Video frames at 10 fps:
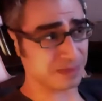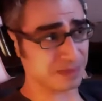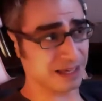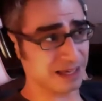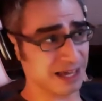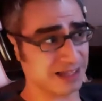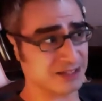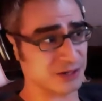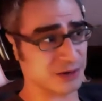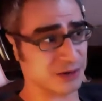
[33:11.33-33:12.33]

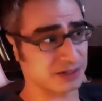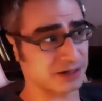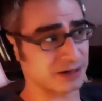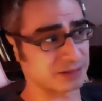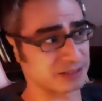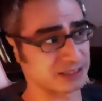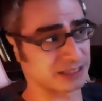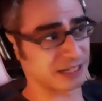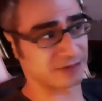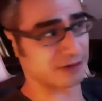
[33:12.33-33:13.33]
And so, I'm just
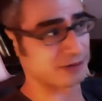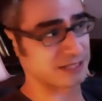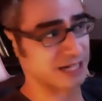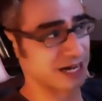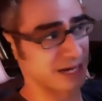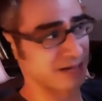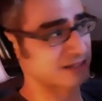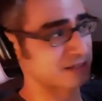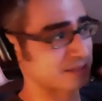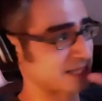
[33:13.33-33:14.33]
throwing
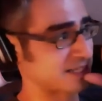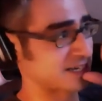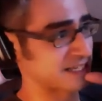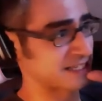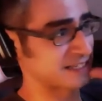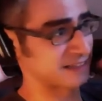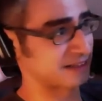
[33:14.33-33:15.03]
timeouts in my tests, and